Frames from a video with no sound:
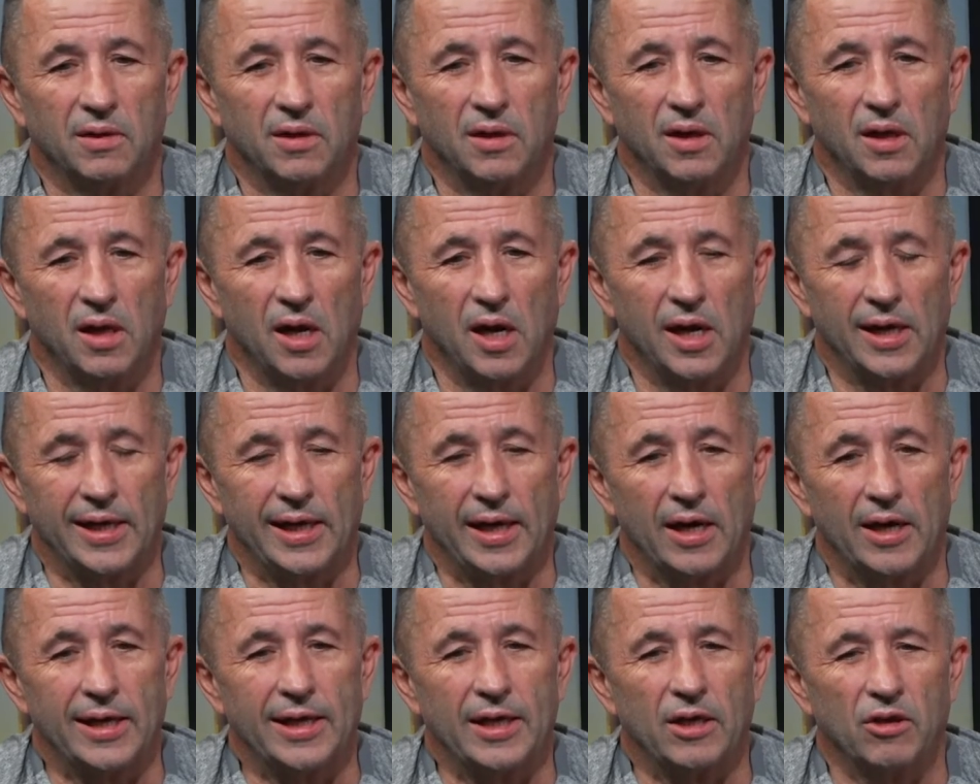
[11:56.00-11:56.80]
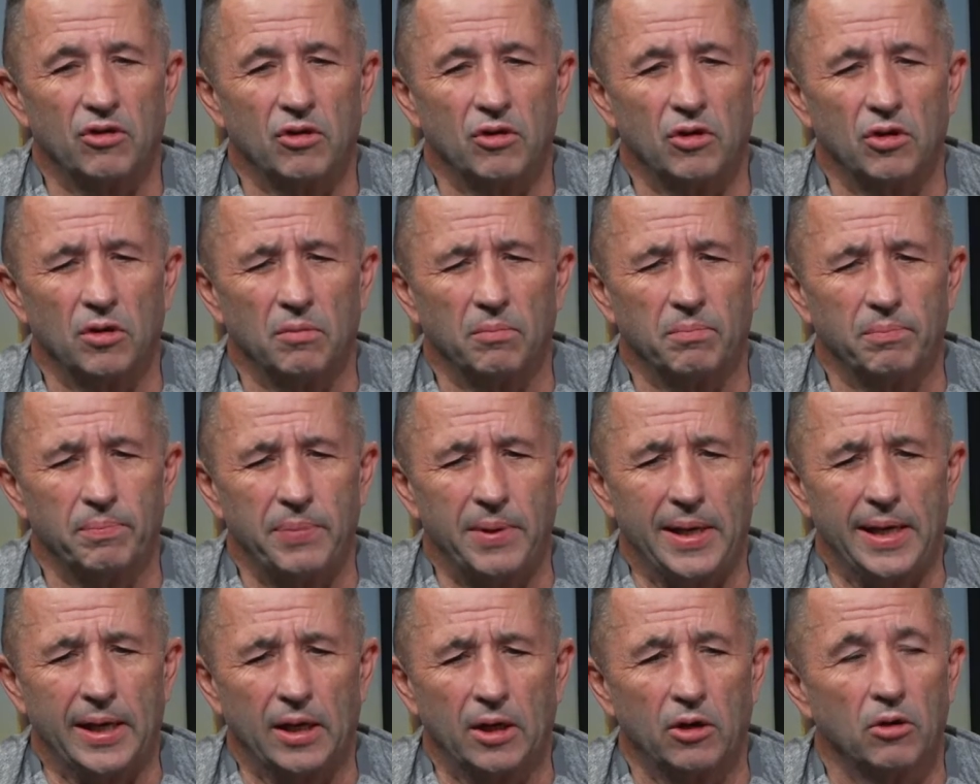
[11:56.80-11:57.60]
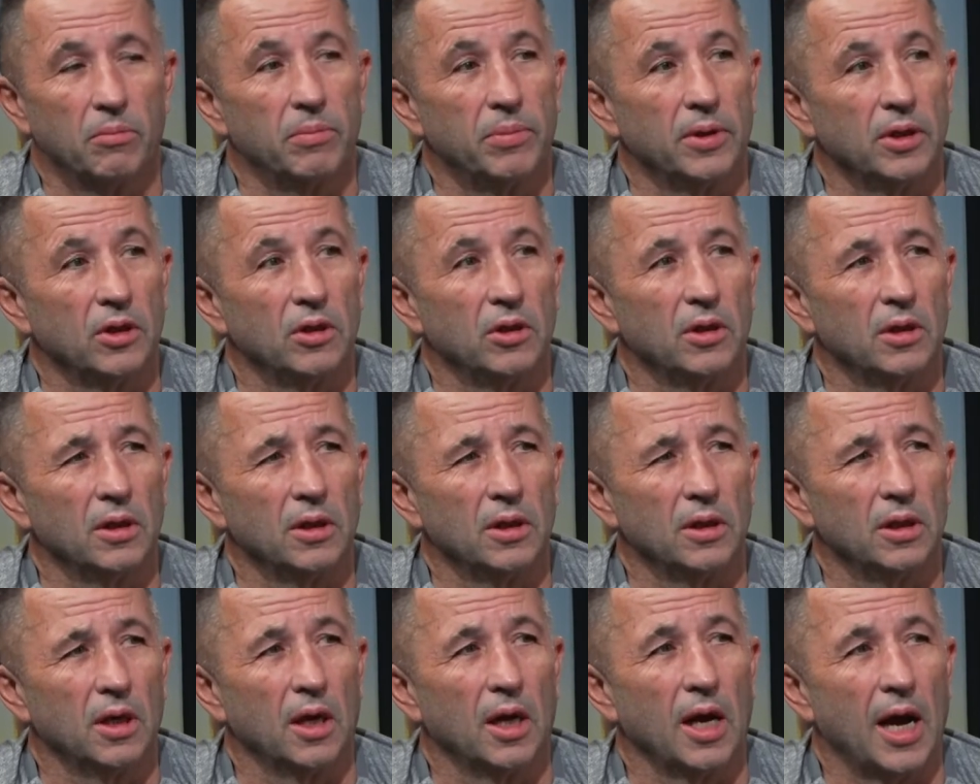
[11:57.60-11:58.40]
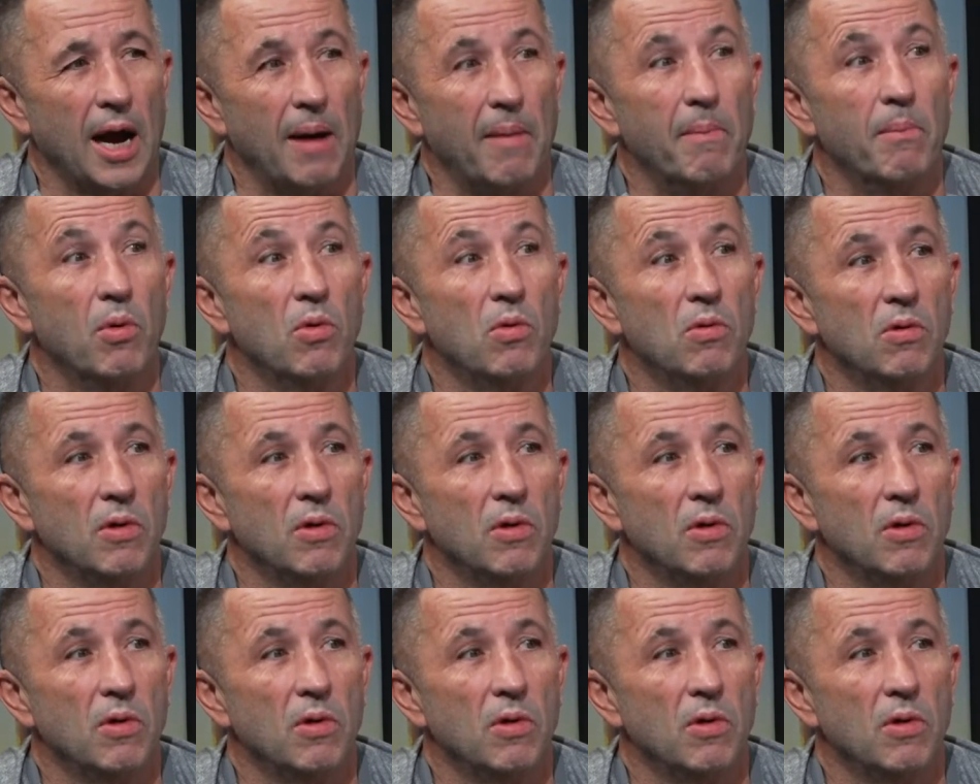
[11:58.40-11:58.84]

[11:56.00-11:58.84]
I guess being a little bit humble